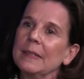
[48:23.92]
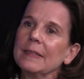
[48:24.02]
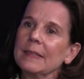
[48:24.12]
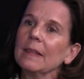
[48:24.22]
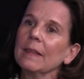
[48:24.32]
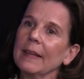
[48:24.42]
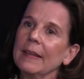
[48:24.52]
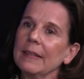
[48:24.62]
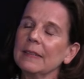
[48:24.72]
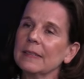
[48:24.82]
still there
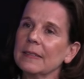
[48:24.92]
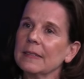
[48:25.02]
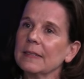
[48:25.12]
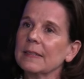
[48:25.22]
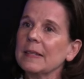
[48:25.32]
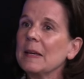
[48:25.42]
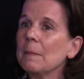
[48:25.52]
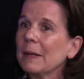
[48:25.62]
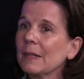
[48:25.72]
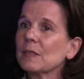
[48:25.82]
is this
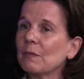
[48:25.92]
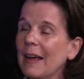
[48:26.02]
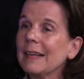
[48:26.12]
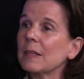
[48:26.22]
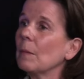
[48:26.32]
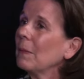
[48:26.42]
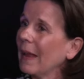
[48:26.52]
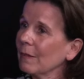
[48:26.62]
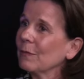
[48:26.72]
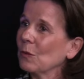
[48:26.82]
because fairs are
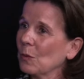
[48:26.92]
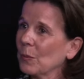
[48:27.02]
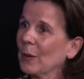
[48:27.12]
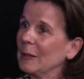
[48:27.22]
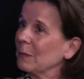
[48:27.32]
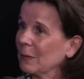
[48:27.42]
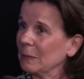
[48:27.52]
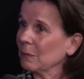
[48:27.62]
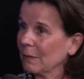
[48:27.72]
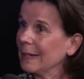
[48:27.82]
platform right, mm-hmm.
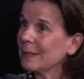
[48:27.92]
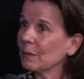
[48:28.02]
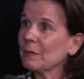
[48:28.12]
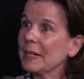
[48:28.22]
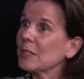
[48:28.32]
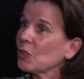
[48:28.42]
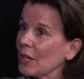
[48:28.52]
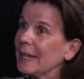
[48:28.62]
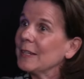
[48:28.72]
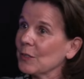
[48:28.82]
right of
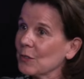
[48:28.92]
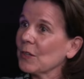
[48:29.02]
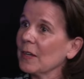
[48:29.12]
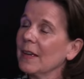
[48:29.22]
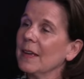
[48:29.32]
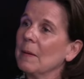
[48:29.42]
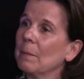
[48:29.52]
exchange mm-hmm.